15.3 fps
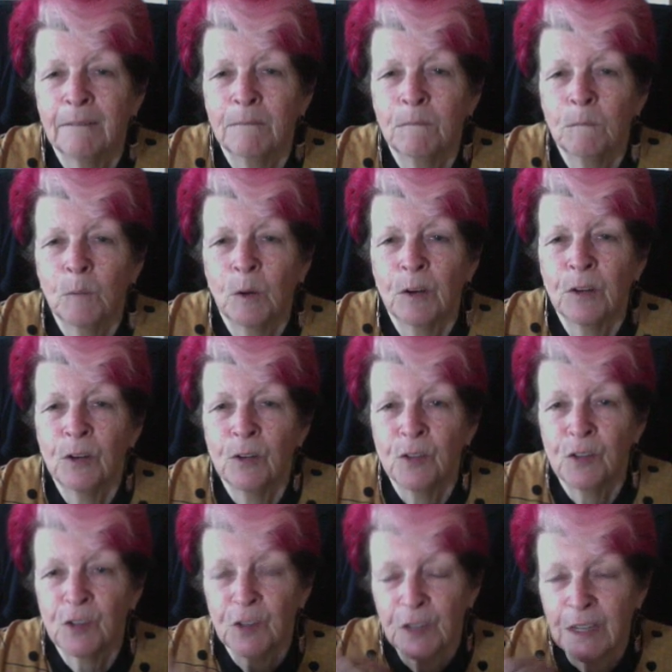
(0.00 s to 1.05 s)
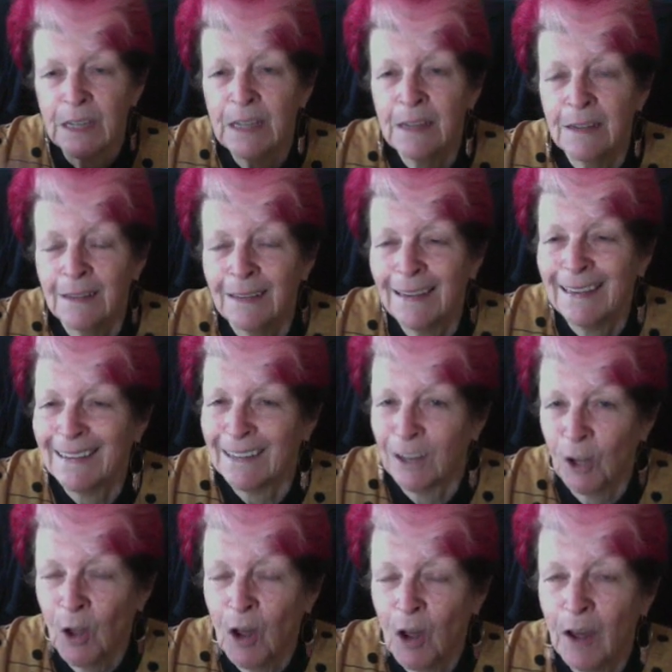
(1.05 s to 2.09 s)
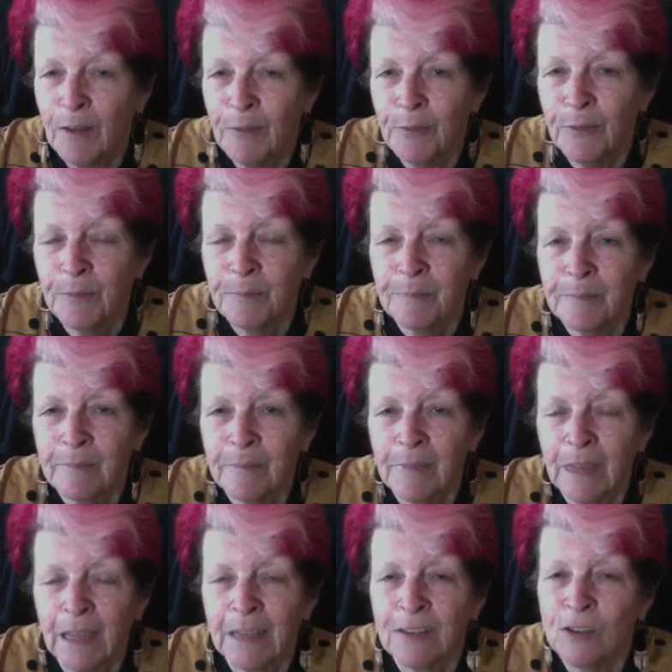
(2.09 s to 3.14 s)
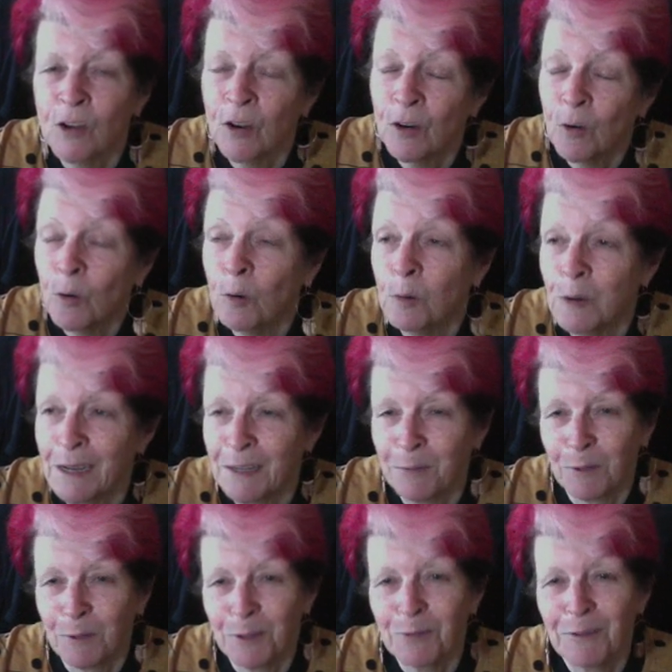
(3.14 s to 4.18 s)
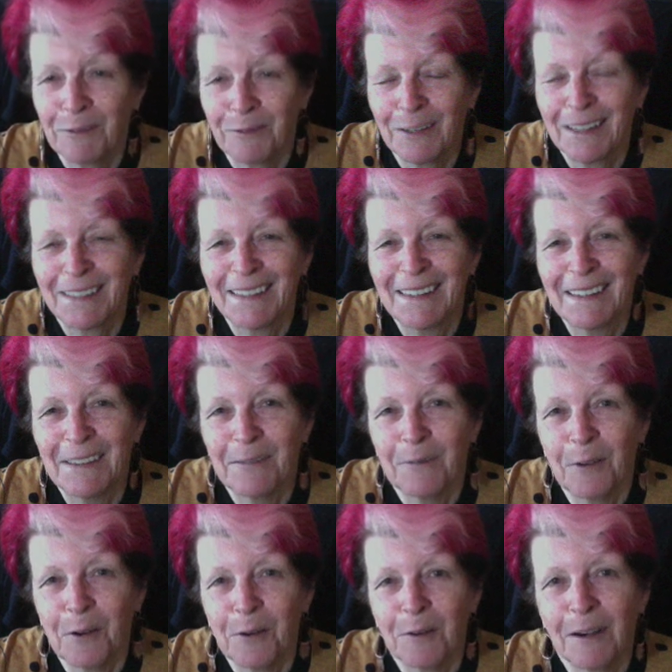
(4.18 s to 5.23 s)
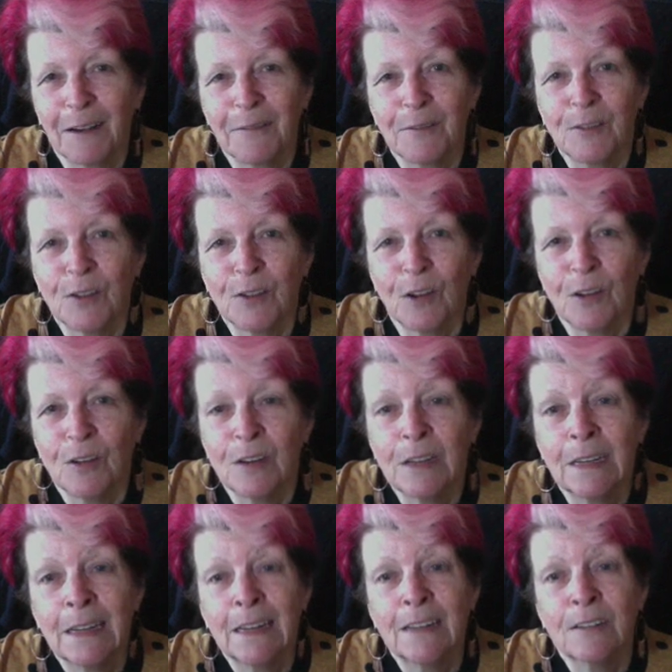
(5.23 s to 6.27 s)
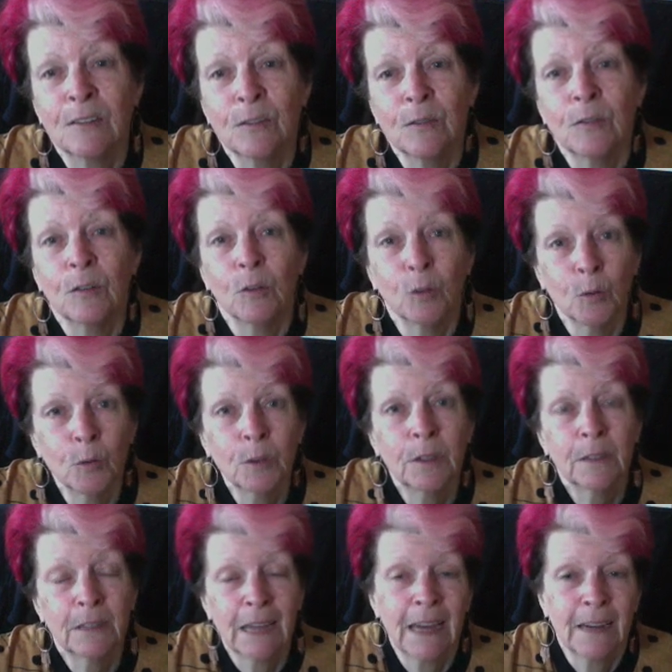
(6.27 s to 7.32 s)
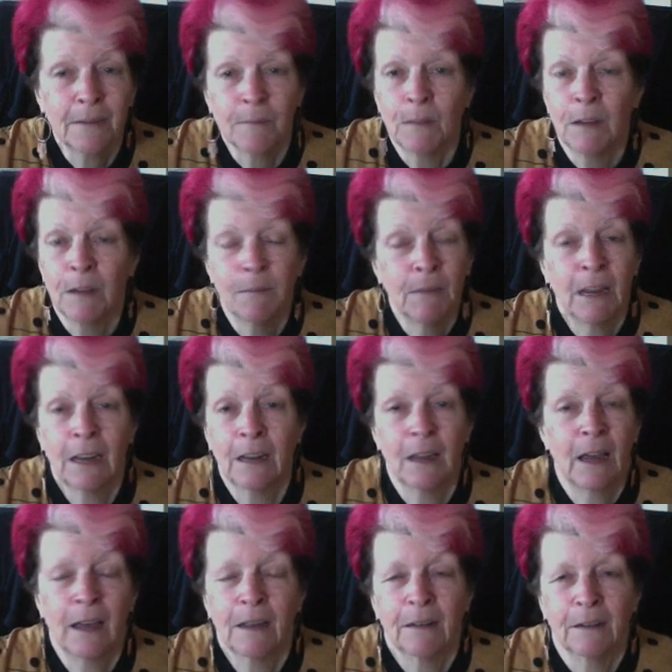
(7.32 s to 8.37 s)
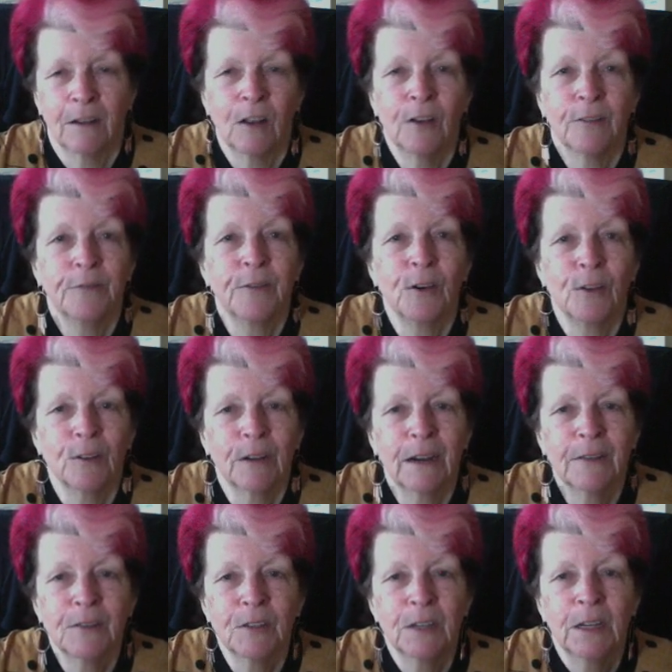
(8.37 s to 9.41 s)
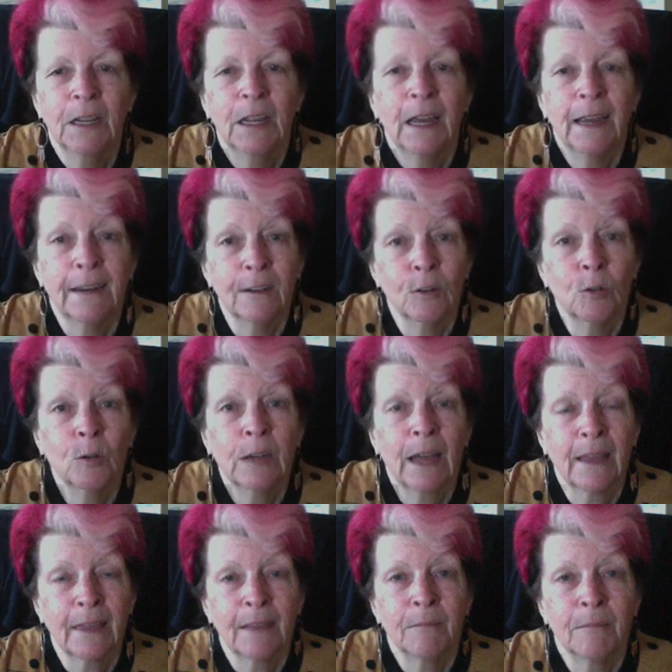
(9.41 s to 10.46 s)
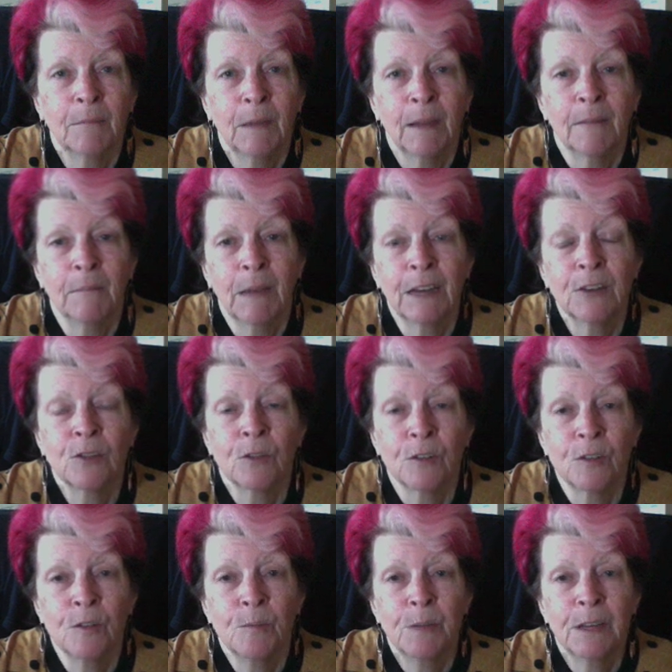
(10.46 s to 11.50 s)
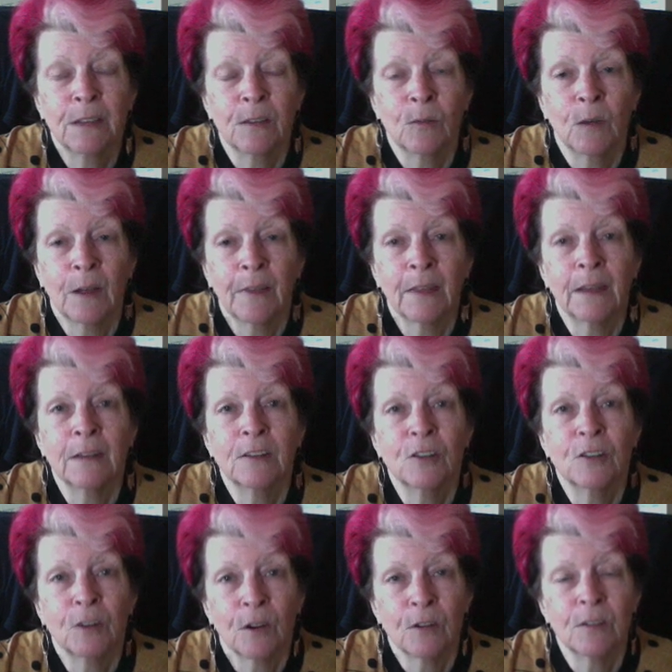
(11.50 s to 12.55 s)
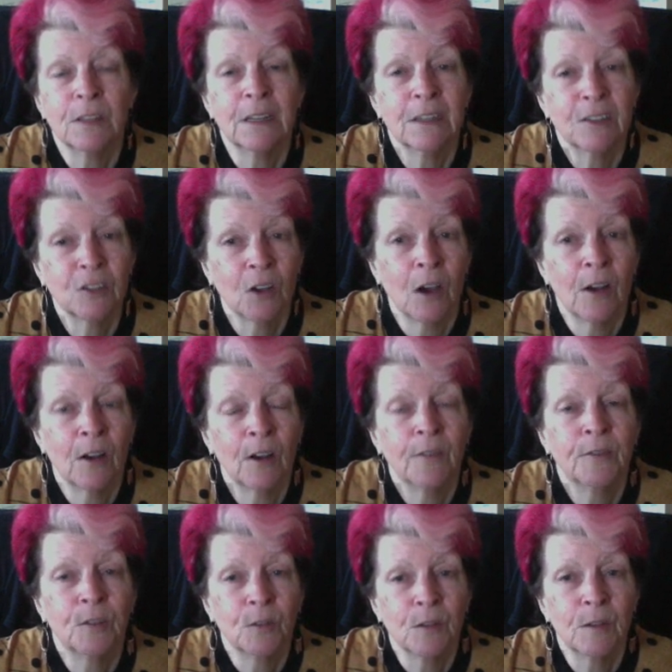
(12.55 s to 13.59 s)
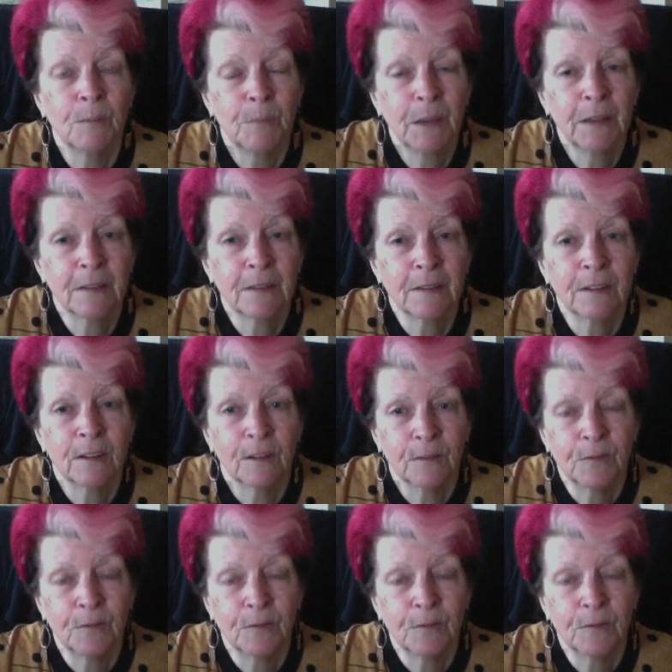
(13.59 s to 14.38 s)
what you see in life is not always what's reflected in the photograph. So you need to take a lot of photographs and look at them and make sure that you pick the one that shows the design off to the best of